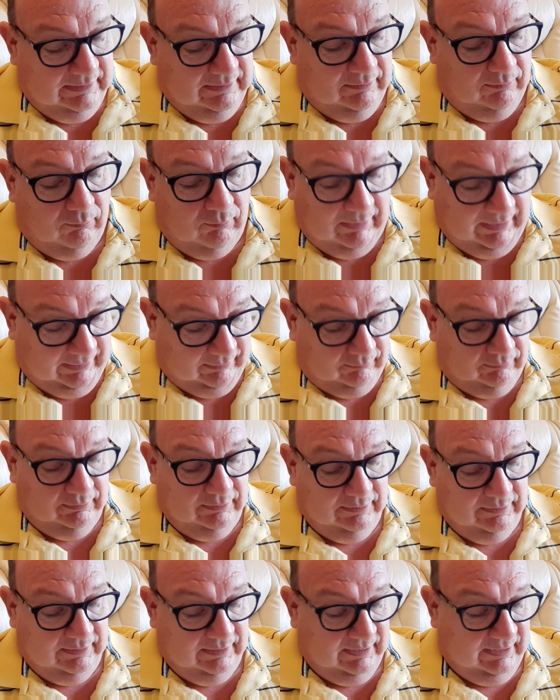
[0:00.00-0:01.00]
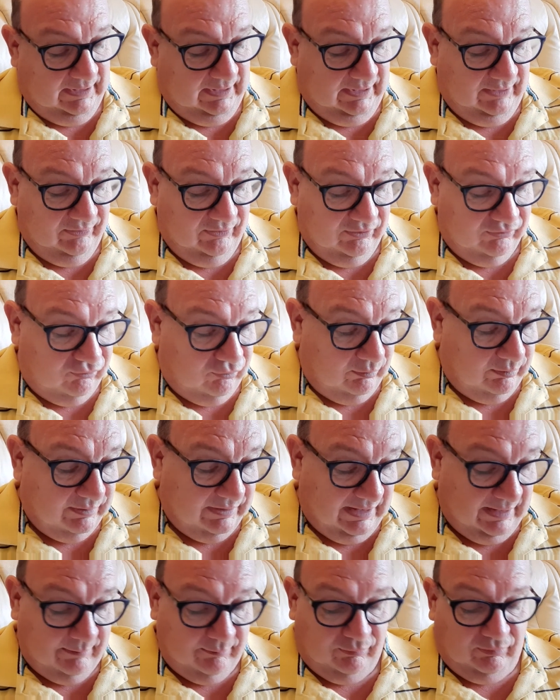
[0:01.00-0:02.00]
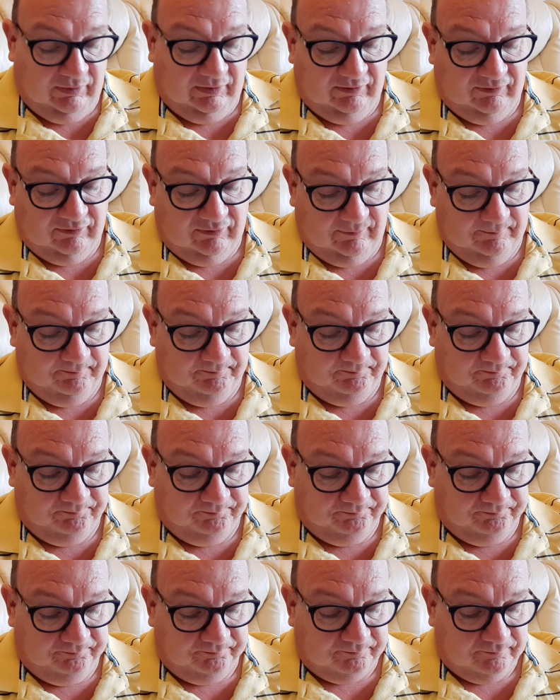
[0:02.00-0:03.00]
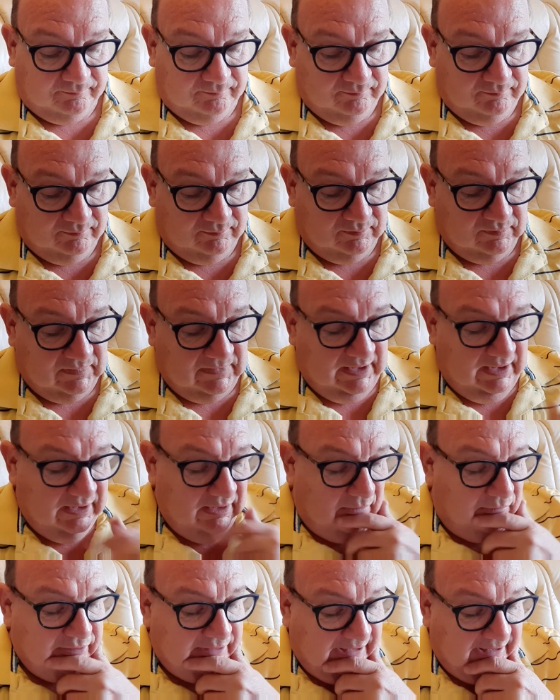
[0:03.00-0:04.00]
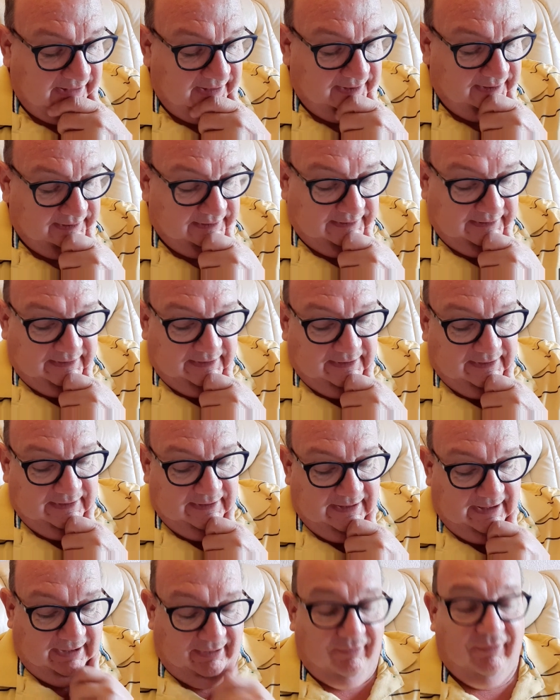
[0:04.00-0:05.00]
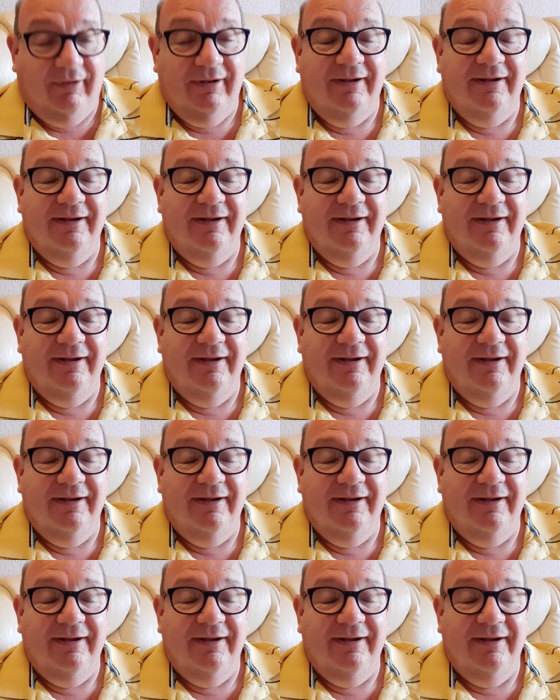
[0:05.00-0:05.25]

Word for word: Wow. And the trouble that brings. Okay, now